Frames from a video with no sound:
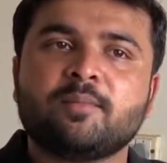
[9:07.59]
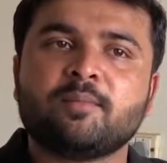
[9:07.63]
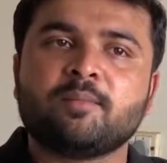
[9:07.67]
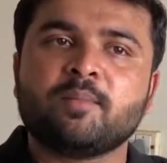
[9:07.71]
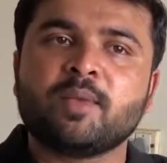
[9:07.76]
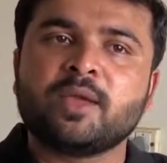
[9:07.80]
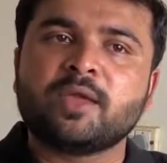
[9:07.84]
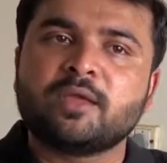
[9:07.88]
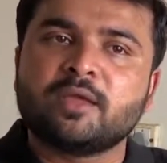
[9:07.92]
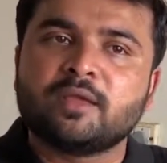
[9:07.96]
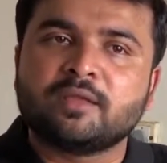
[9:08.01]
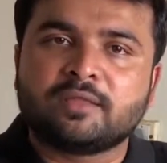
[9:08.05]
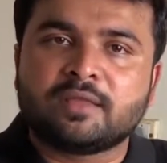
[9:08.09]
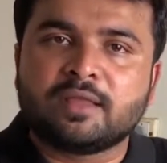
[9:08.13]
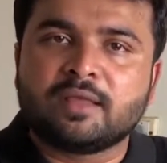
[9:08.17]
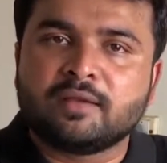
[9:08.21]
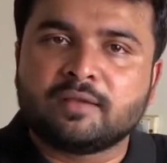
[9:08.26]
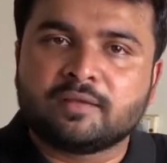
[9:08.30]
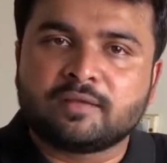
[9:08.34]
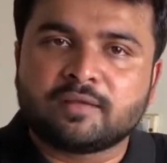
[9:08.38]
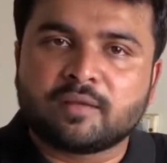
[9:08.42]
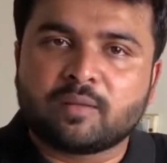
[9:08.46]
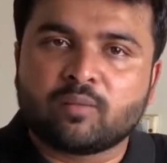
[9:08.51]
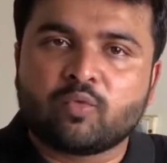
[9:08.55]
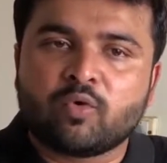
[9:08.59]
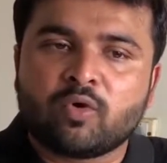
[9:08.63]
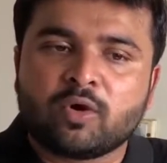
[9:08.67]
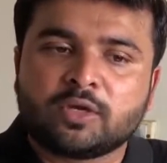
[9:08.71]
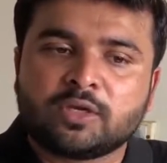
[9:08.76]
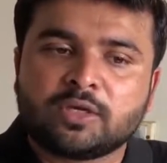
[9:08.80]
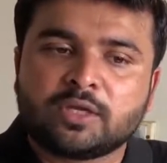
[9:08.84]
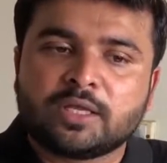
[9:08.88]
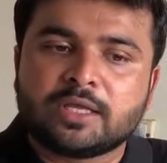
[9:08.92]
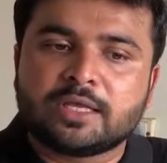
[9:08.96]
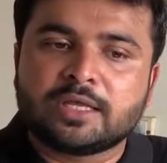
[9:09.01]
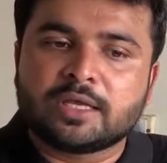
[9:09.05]
making things
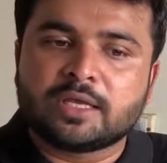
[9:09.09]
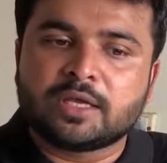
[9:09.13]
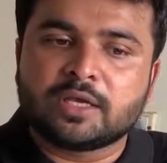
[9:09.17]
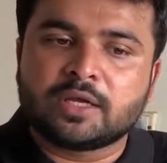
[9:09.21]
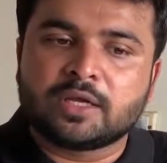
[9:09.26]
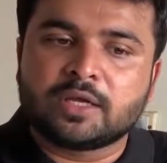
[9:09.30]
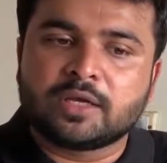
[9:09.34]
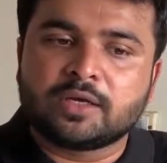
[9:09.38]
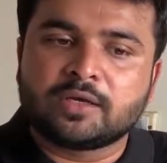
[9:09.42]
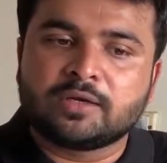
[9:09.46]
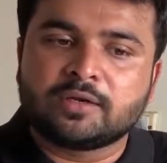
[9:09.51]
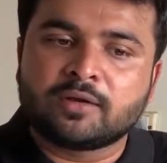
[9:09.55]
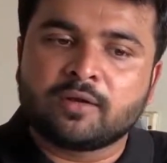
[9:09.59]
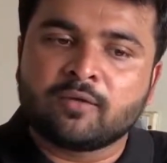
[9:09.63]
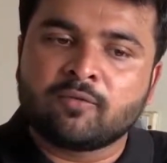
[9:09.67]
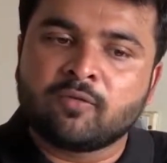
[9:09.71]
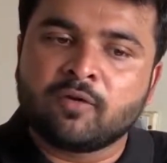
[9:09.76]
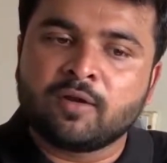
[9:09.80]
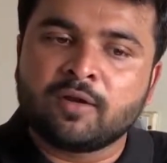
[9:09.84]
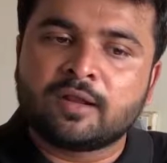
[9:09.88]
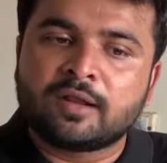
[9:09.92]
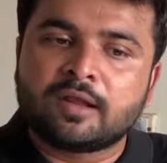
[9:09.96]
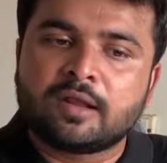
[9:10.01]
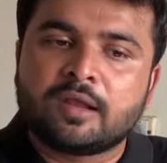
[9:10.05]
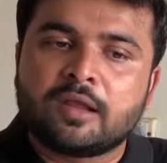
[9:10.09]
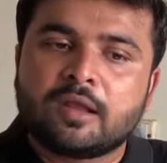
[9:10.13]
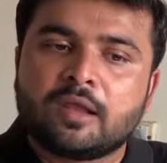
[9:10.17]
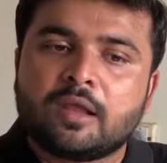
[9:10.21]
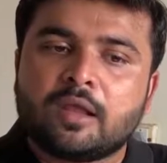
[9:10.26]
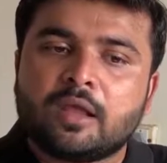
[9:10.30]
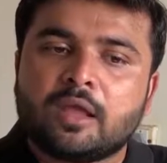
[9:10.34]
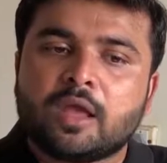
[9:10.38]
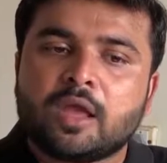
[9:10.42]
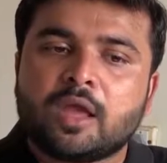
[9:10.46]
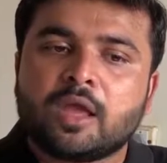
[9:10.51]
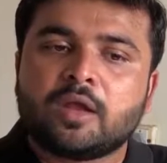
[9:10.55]
somewhat tougher
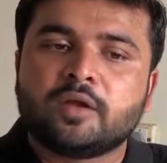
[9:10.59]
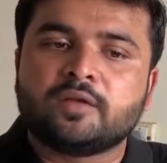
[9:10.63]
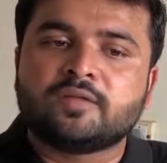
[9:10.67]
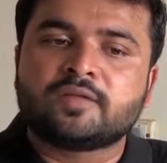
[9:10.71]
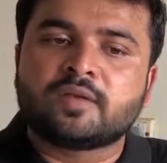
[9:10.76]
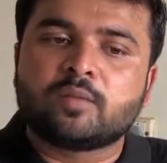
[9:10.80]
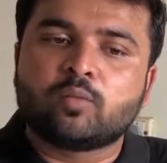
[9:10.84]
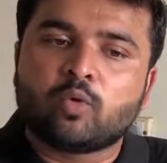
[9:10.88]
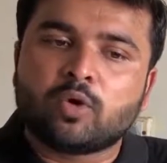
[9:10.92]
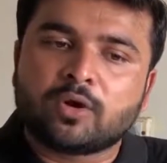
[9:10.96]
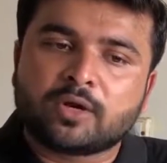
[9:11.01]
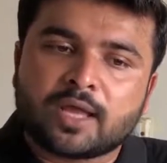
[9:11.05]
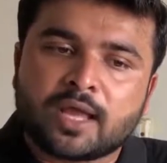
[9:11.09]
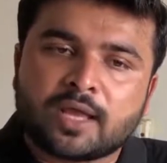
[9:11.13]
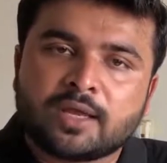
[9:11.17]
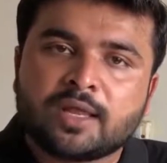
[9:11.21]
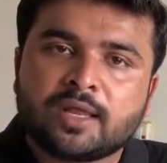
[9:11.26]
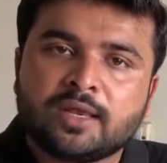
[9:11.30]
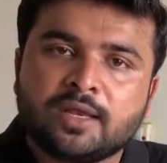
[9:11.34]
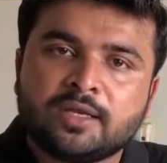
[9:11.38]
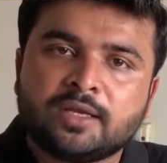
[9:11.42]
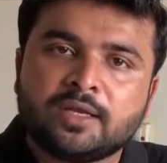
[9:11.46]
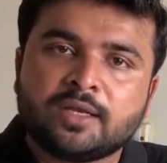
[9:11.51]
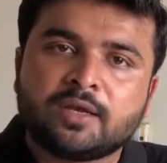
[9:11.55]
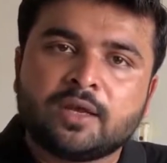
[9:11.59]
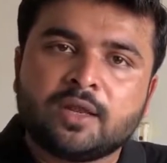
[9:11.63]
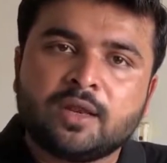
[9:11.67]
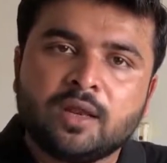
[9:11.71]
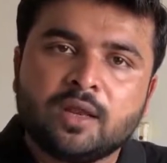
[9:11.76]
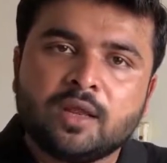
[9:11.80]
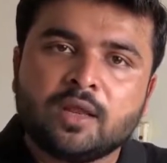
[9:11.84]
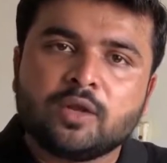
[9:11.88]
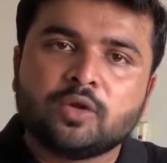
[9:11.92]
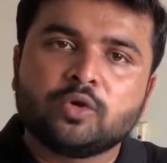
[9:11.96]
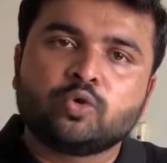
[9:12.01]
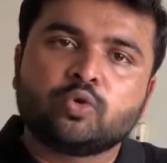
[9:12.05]
and somewhat
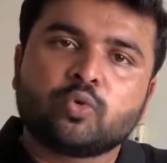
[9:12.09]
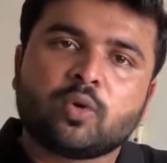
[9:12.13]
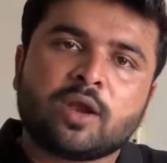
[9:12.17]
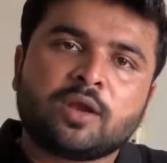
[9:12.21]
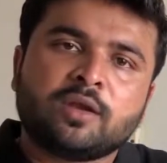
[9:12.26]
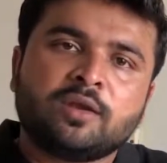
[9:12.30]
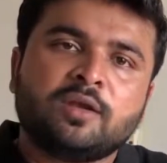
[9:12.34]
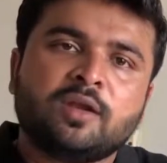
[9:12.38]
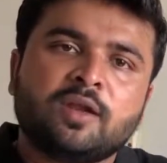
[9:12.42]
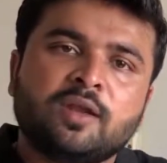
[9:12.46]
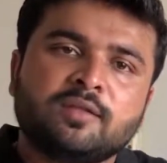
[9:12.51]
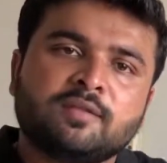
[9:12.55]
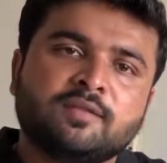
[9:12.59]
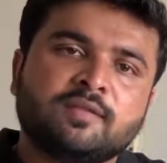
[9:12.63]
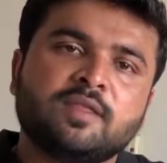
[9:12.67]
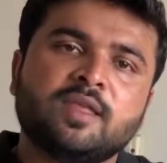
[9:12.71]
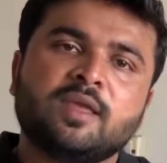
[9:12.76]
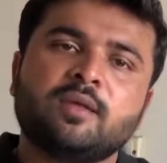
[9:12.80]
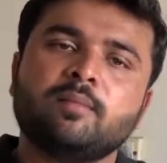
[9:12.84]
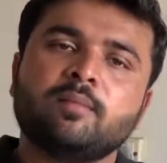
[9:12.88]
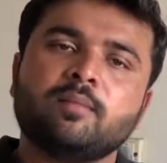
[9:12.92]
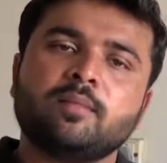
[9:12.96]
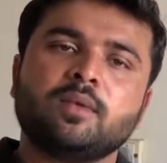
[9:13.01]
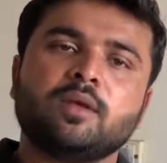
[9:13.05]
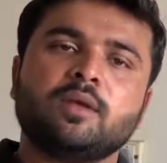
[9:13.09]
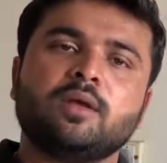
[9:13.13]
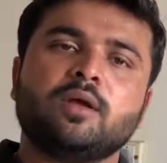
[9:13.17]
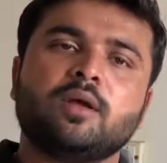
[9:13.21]
analytical. To address them,